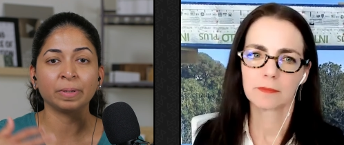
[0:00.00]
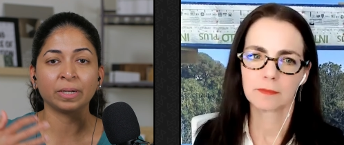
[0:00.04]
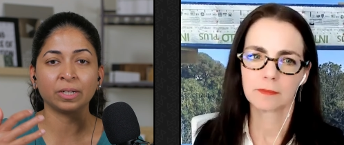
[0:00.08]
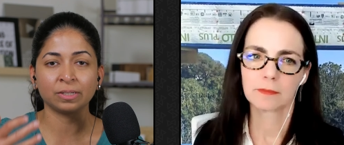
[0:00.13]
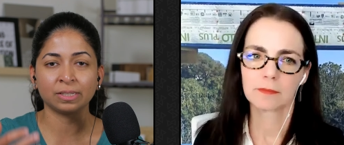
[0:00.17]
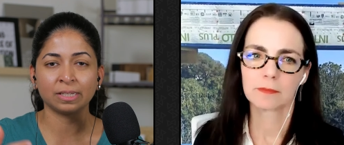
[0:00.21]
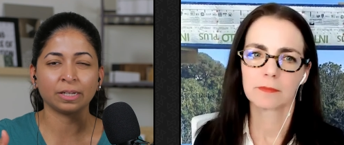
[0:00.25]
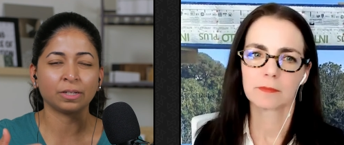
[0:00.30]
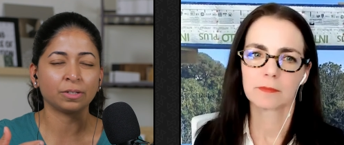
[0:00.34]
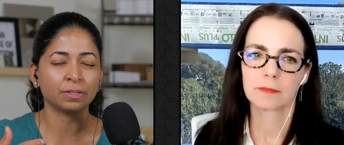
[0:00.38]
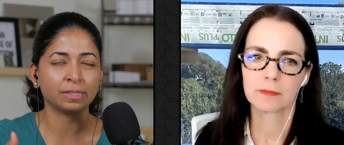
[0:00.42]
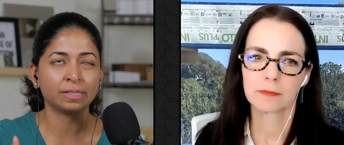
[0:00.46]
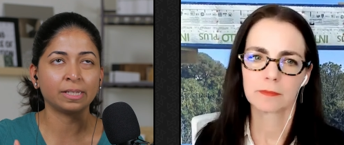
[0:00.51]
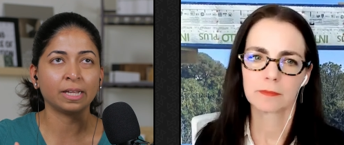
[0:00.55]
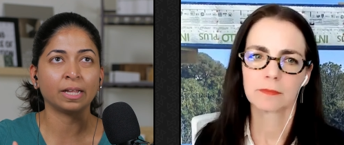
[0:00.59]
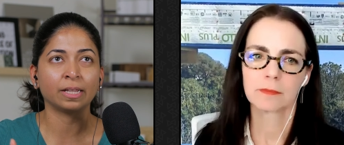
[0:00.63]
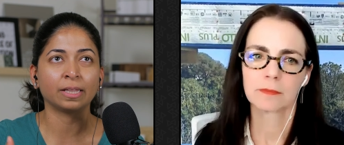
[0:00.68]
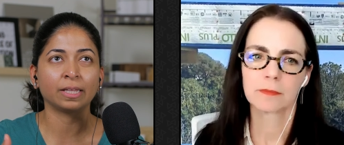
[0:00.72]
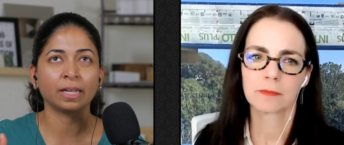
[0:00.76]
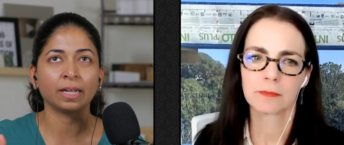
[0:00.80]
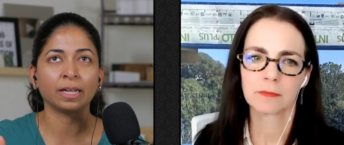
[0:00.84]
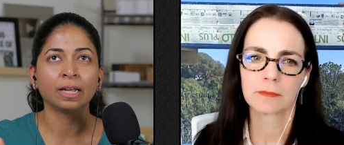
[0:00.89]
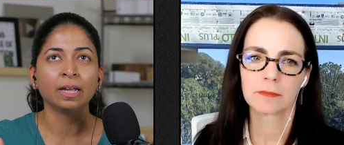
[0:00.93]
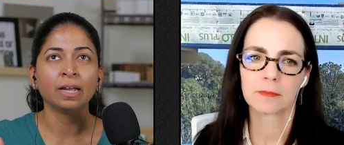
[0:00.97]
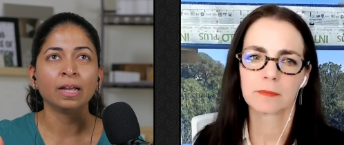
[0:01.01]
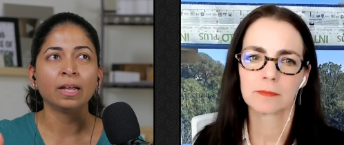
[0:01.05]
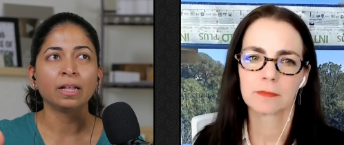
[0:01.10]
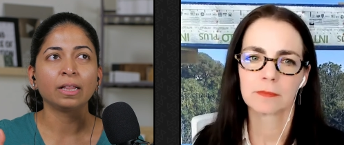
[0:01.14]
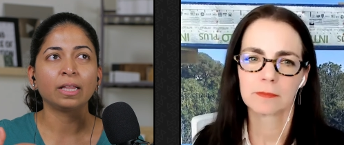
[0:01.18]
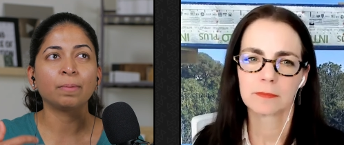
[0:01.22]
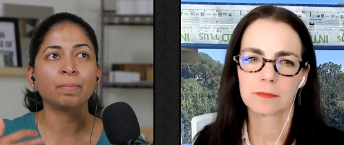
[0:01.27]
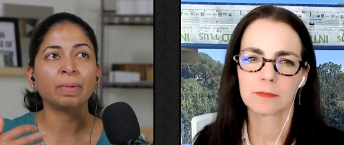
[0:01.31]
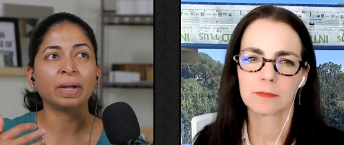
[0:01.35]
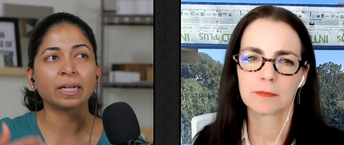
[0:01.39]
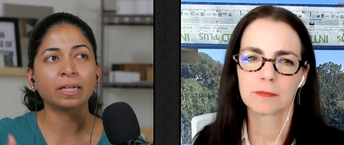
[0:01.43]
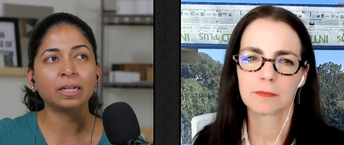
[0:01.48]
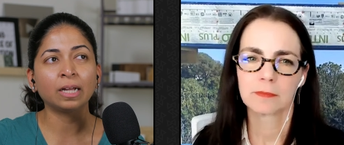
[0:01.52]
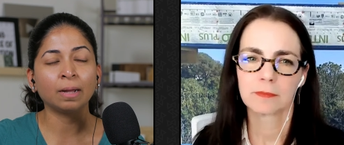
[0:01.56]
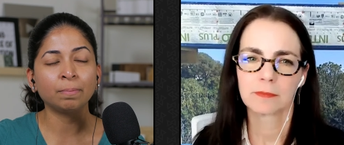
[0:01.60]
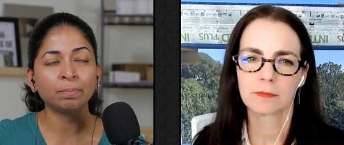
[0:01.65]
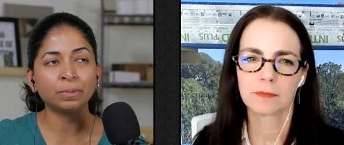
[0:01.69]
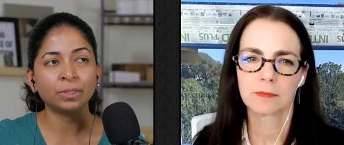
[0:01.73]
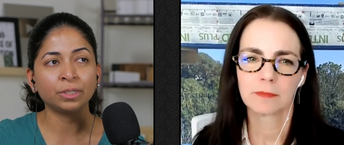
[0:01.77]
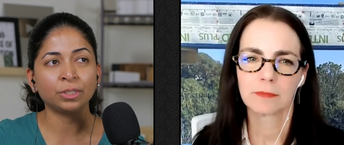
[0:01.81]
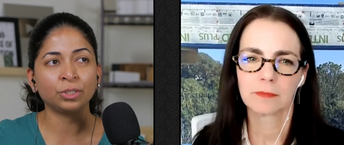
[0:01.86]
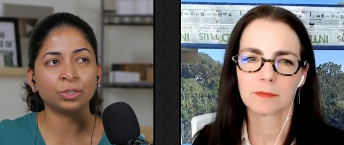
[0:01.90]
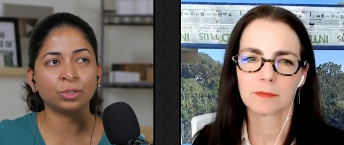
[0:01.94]
Speaker 1: because like you said they they might
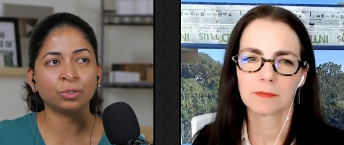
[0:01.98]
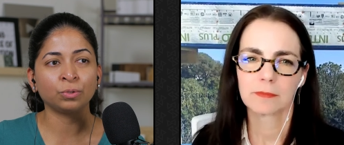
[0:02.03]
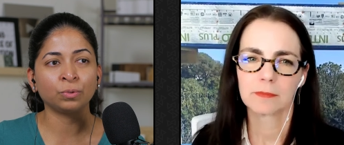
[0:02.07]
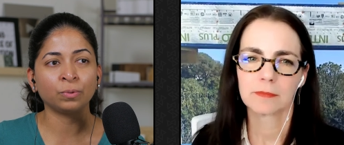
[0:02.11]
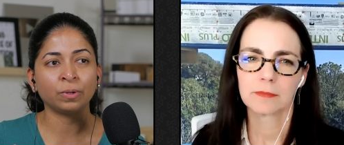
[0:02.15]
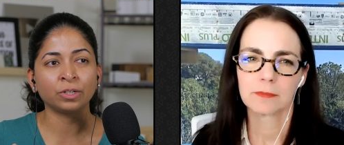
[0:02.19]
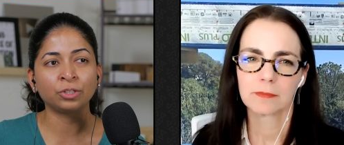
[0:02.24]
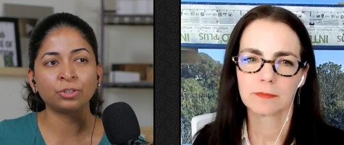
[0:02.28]
come to you